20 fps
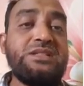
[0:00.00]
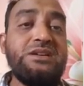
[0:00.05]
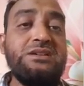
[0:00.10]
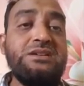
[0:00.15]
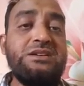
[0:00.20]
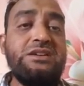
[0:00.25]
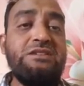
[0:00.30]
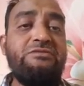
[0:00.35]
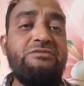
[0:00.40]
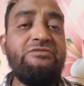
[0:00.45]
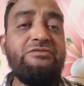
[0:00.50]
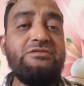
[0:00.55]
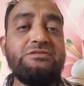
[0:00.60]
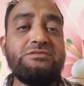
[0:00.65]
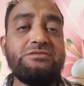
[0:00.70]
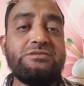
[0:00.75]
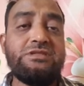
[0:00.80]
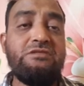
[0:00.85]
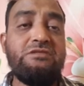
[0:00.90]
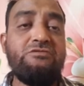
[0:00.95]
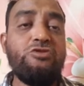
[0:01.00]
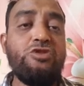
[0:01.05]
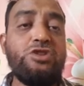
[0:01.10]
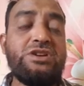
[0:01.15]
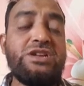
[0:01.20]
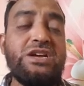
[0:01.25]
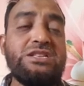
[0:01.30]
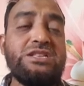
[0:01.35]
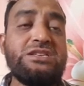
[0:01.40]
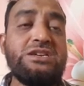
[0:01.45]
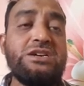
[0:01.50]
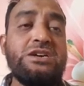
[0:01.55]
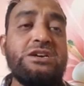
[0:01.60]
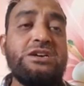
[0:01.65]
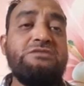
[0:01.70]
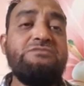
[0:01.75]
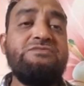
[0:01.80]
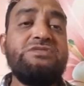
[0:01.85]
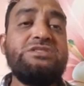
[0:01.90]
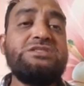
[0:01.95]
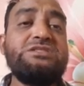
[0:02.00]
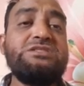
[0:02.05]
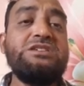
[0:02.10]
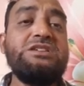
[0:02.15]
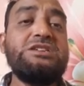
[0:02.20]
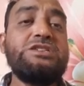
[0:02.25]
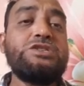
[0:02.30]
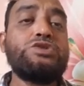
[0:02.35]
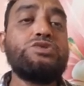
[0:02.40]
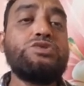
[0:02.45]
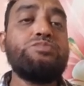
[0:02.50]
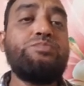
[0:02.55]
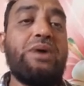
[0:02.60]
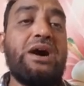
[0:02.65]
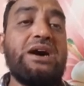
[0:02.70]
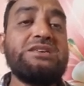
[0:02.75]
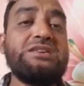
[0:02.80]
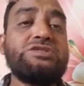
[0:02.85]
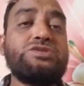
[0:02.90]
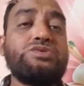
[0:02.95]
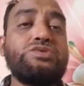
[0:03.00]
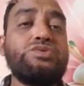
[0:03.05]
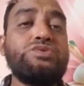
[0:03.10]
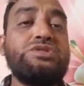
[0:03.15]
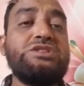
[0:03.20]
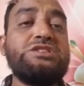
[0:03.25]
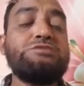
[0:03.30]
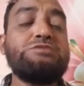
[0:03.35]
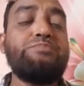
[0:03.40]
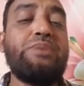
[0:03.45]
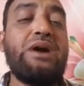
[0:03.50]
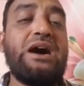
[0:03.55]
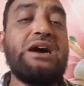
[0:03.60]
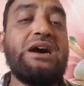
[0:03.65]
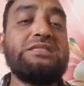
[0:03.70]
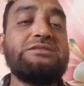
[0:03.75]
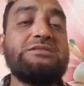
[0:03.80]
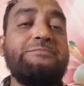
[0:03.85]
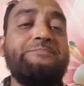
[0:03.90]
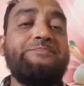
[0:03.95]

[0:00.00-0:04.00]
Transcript: If the voltage which needs to pass through this path